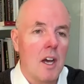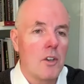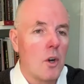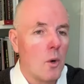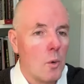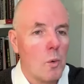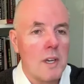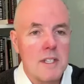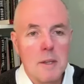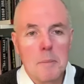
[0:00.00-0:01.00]
are not
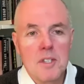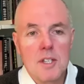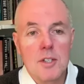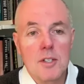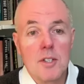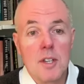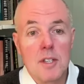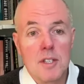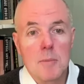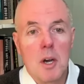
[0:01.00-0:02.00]
always the positions that
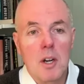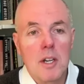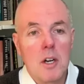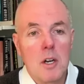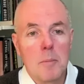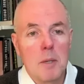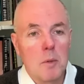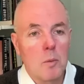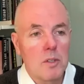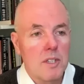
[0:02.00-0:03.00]
the Somali army
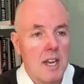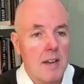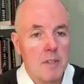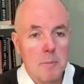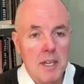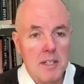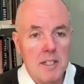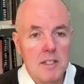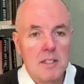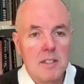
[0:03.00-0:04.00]
would want to have its
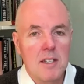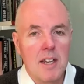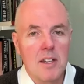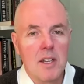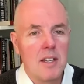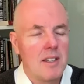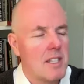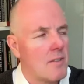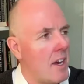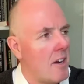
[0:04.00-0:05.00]
bases. Now, the,
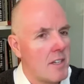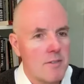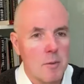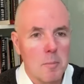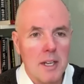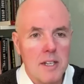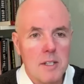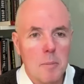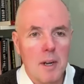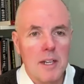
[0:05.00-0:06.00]
this varies from place
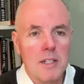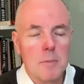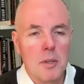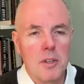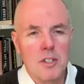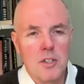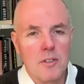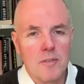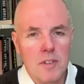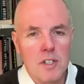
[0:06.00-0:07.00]
to place, but the sort
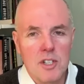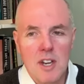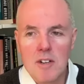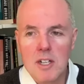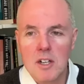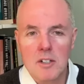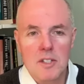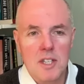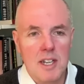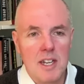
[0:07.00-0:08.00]
of the generic
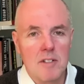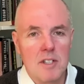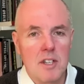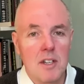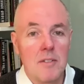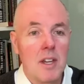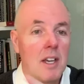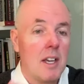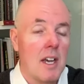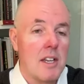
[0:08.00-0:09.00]
answer here is that,
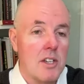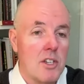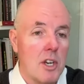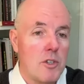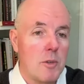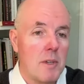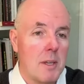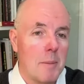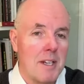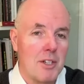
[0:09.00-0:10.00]
as I showed you in
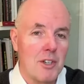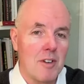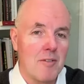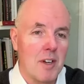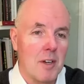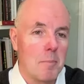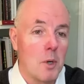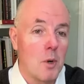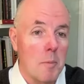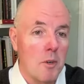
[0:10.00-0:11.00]
the picture of um,
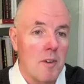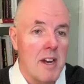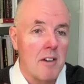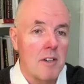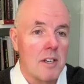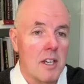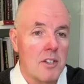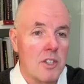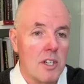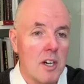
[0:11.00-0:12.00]
Bulo Marer and,
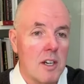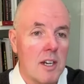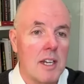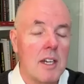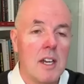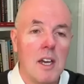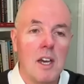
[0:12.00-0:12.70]
and Janale,